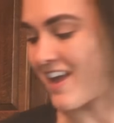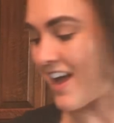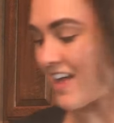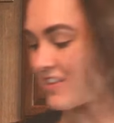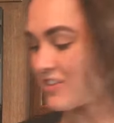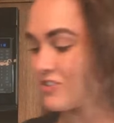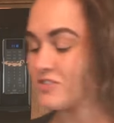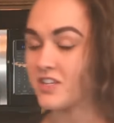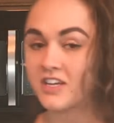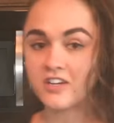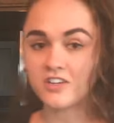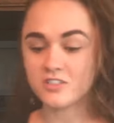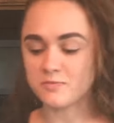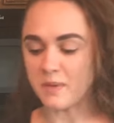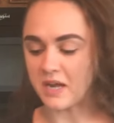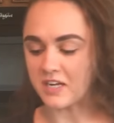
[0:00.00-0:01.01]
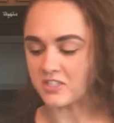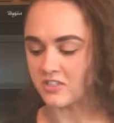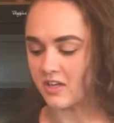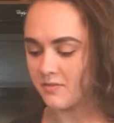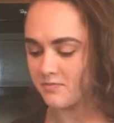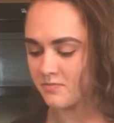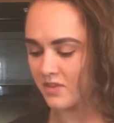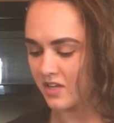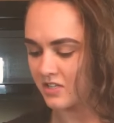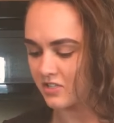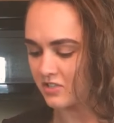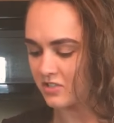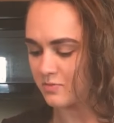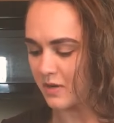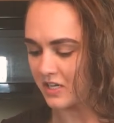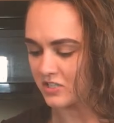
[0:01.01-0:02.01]
And then you take your spatula and you
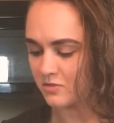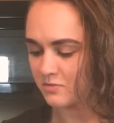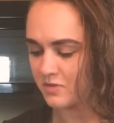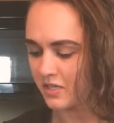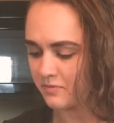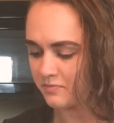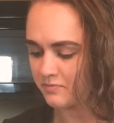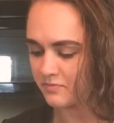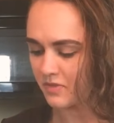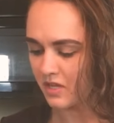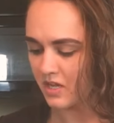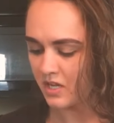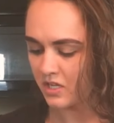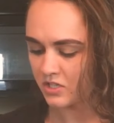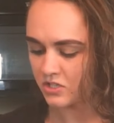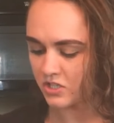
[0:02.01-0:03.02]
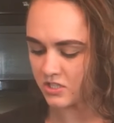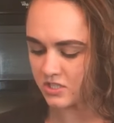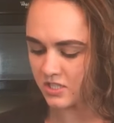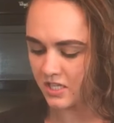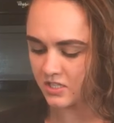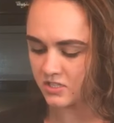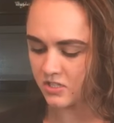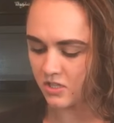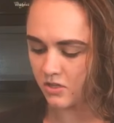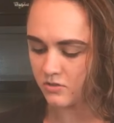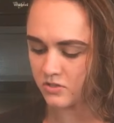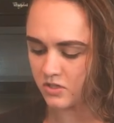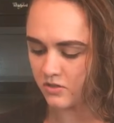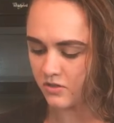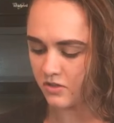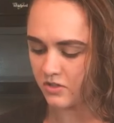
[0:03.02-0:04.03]
smash them down, just like so,
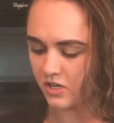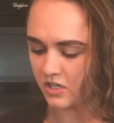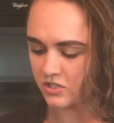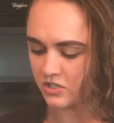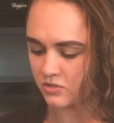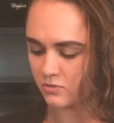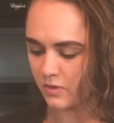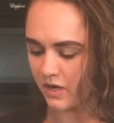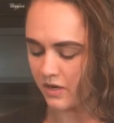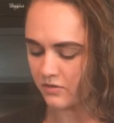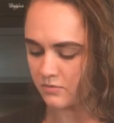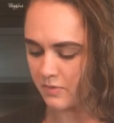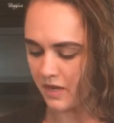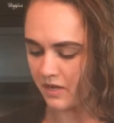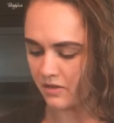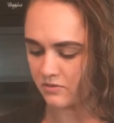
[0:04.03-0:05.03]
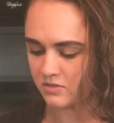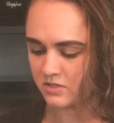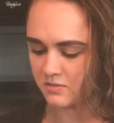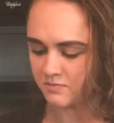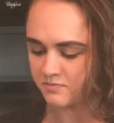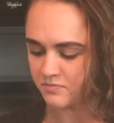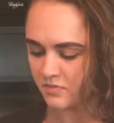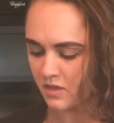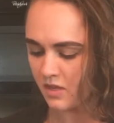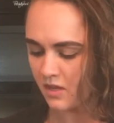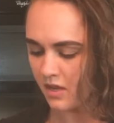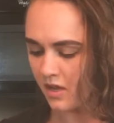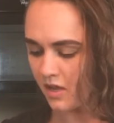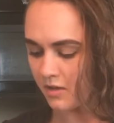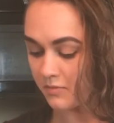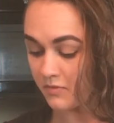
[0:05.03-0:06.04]
so they're not just round mounds.
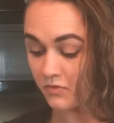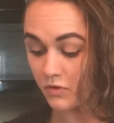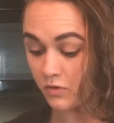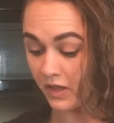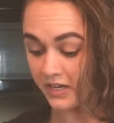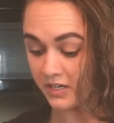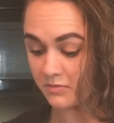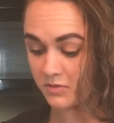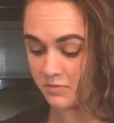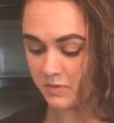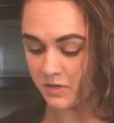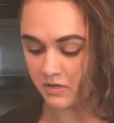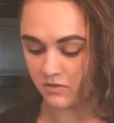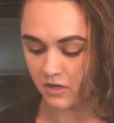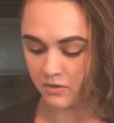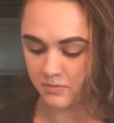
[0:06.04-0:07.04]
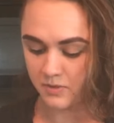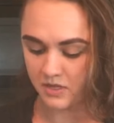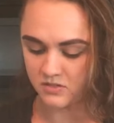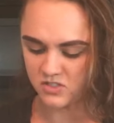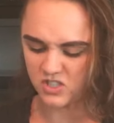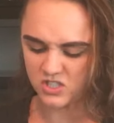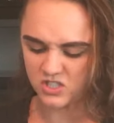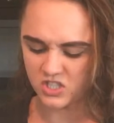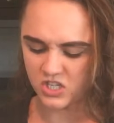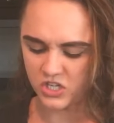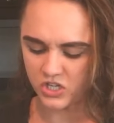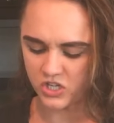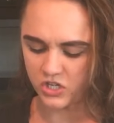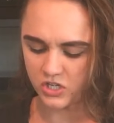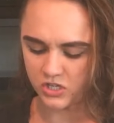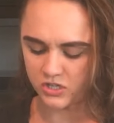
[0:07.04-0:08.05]
If you like them to be in round mounds, they're just gonna
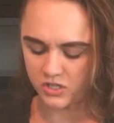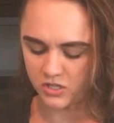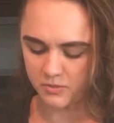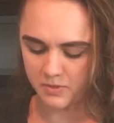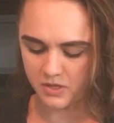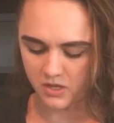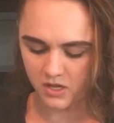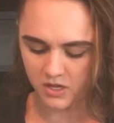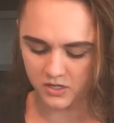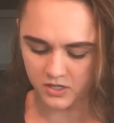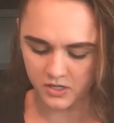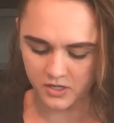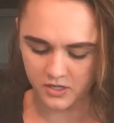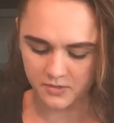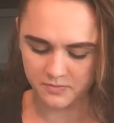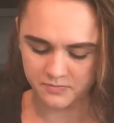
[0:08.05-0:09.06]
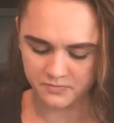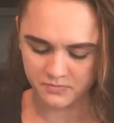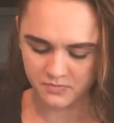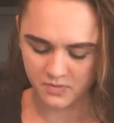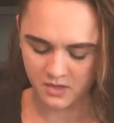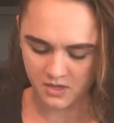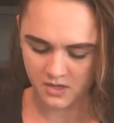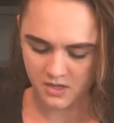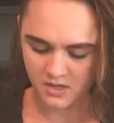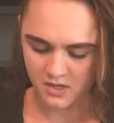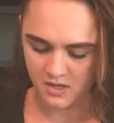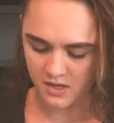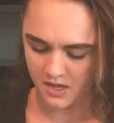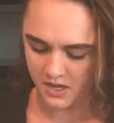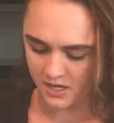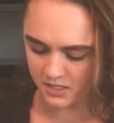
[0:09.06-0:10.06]
cook a little bit longer.
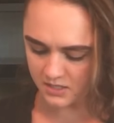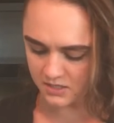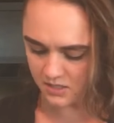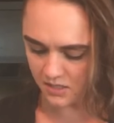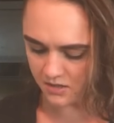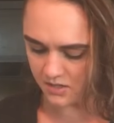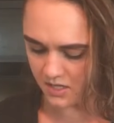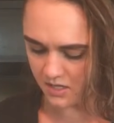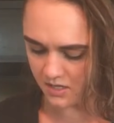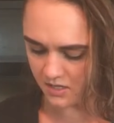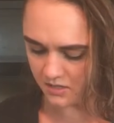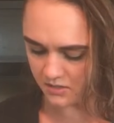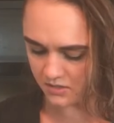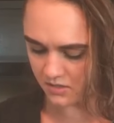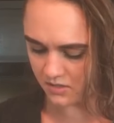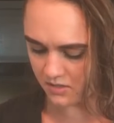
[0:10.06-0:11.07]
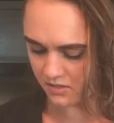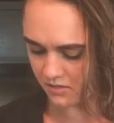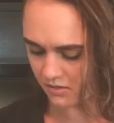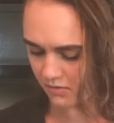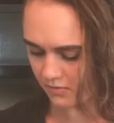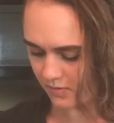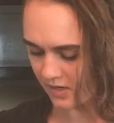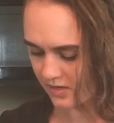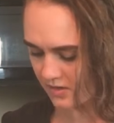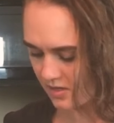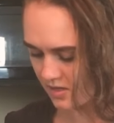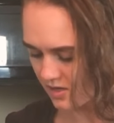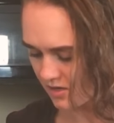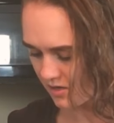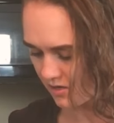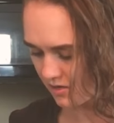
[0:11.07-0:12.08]
Excellent, right
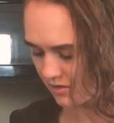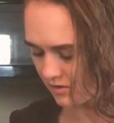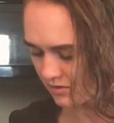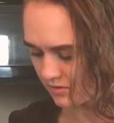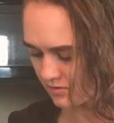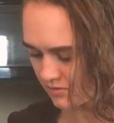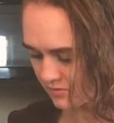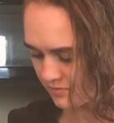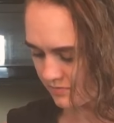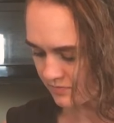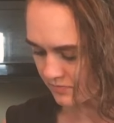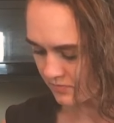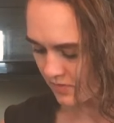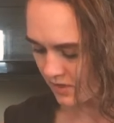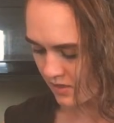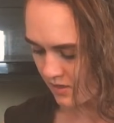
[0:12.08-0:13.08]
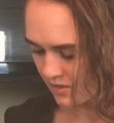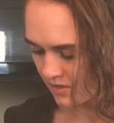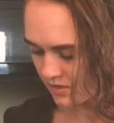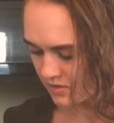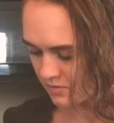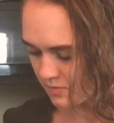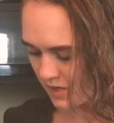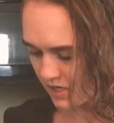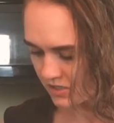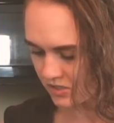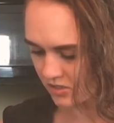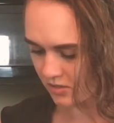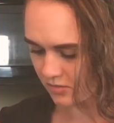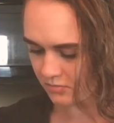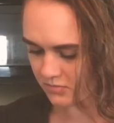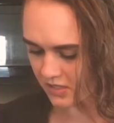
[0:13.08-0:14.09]
there.
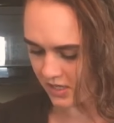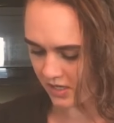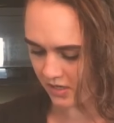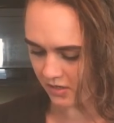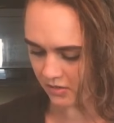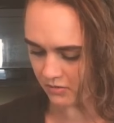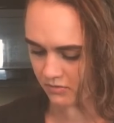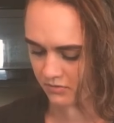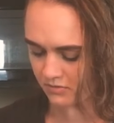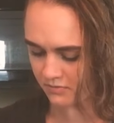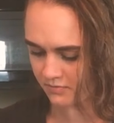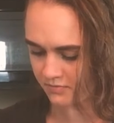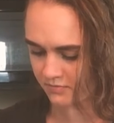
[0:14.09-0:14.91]
Smashing them down.